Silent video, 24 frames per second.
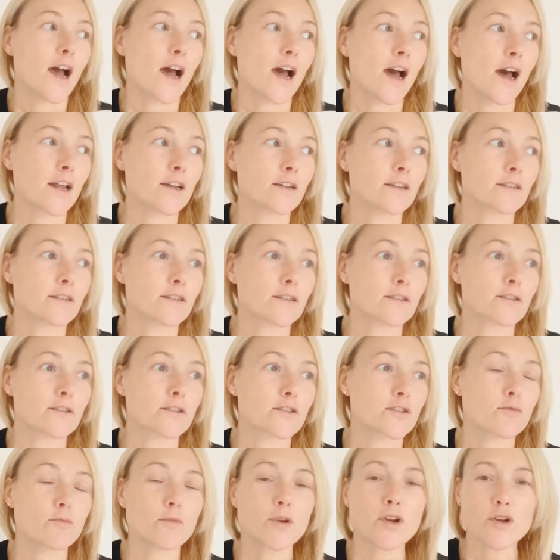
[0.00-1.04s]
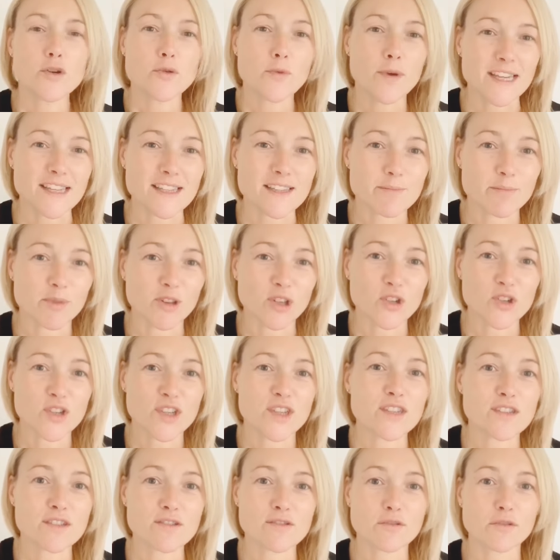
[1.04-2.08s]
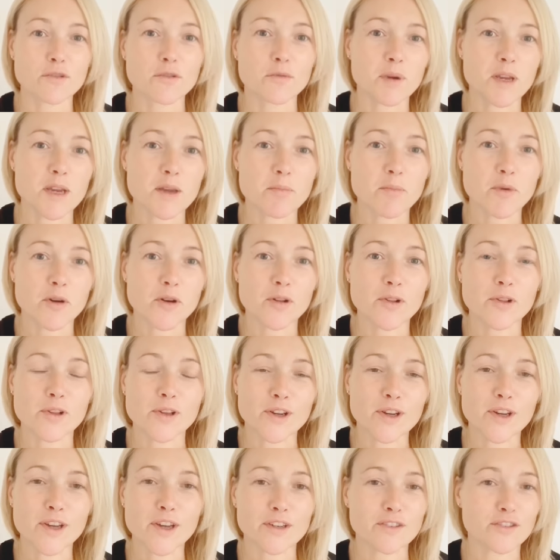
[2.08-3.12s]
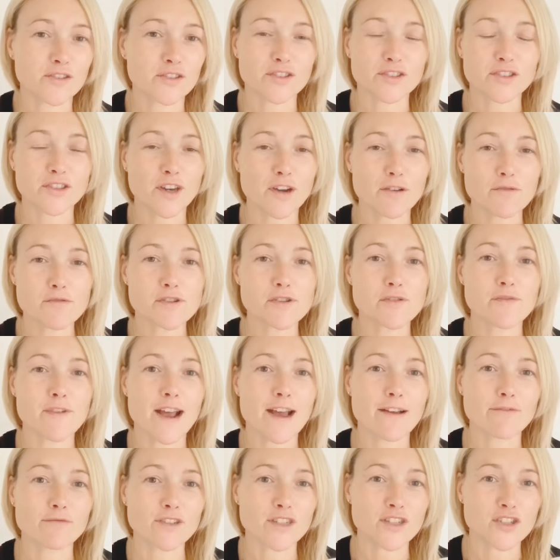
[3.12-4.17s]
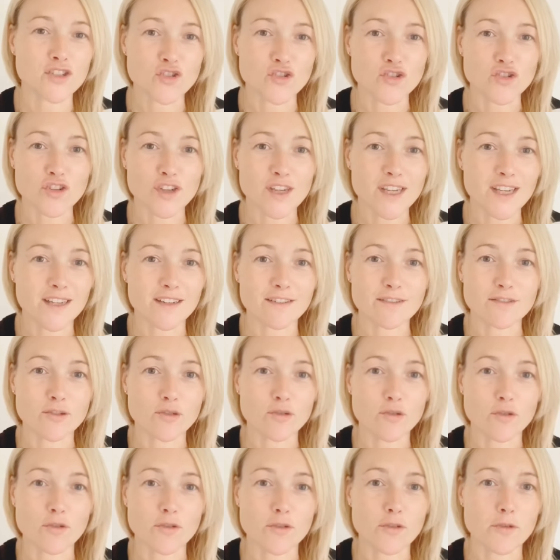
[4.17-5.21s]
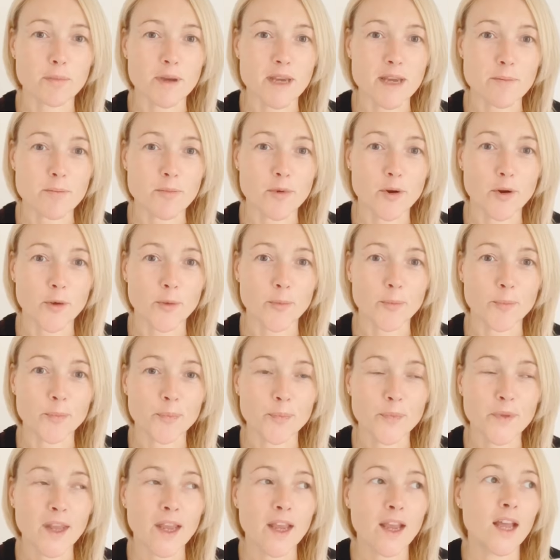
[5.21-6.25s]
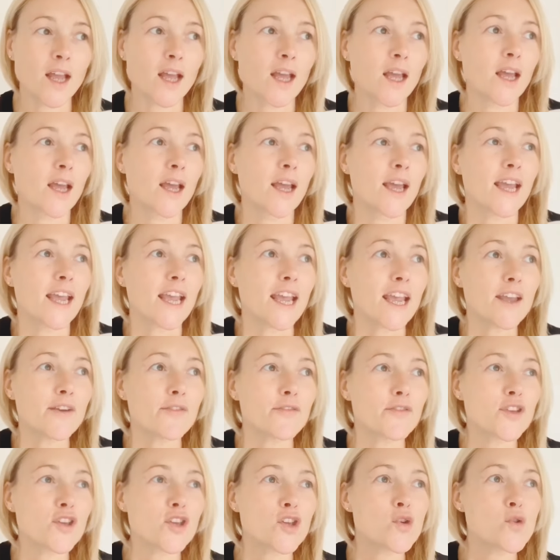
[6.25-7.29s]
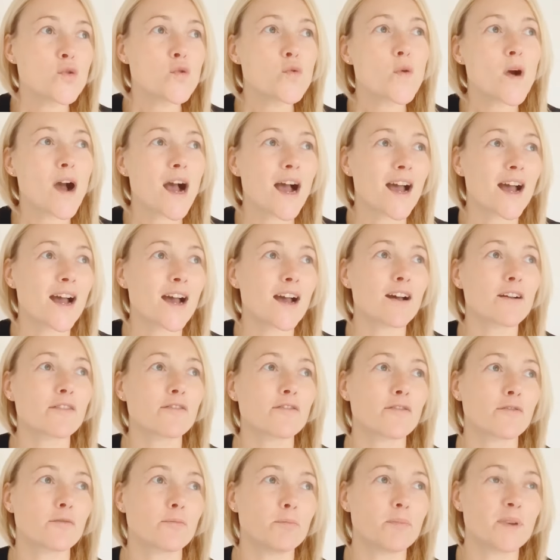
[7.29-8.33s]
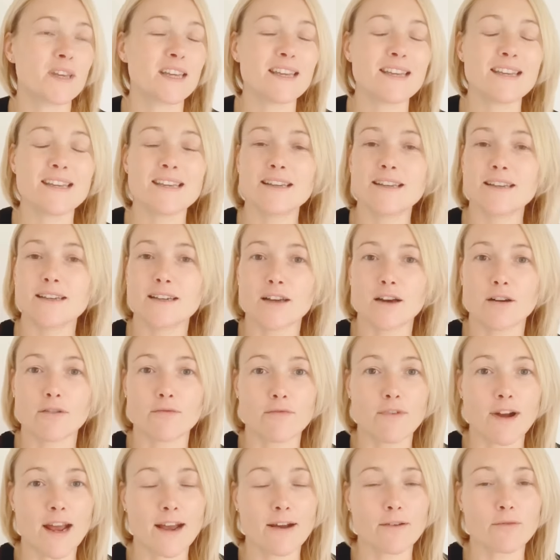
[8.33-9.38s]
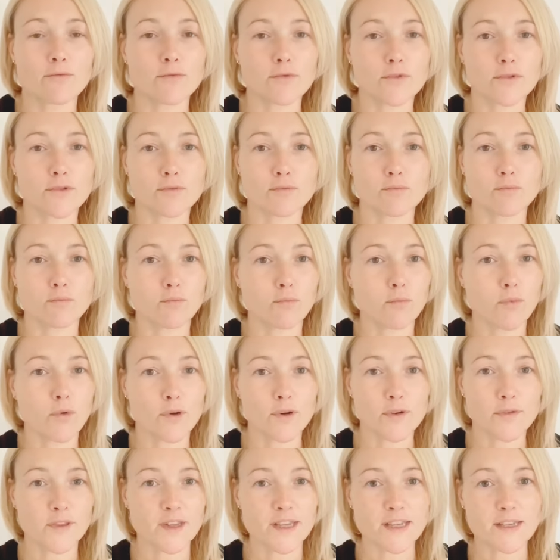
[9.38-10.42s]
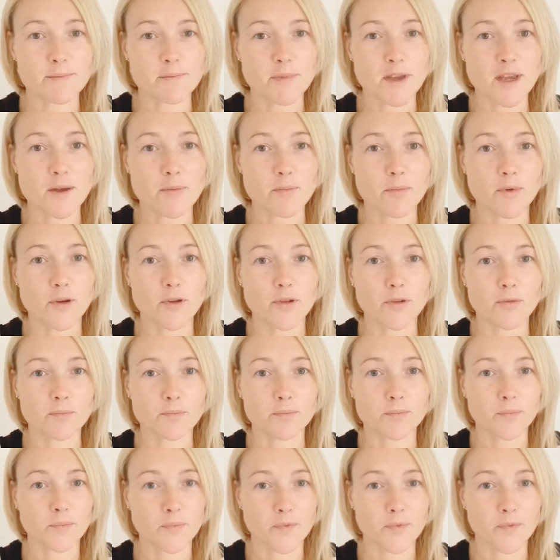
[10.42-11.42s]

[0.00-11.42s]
and someone who exploits other people and just goes around destroying other people. If you have been around one of these people